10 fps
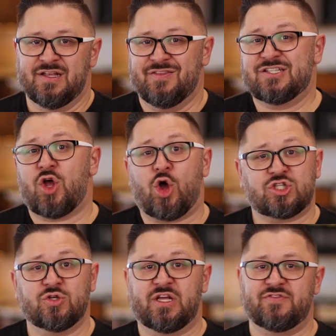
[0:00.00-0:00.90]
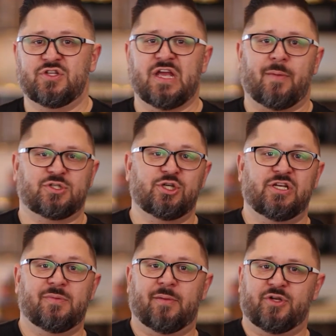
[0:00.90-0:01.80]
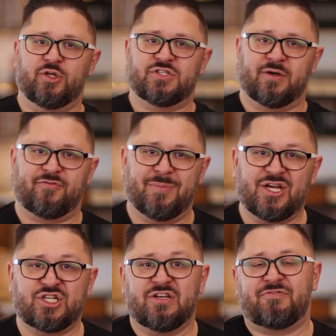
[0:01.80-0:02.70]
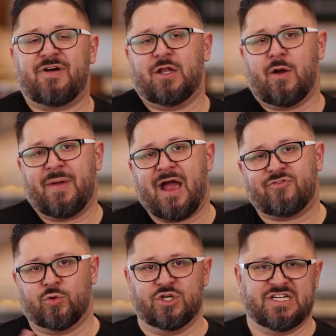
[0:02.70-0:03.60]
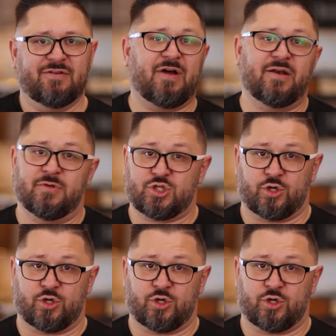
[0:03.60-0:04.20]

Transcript: This also gives you the opportunity to be able to use their information to follow up afterwards and invite them to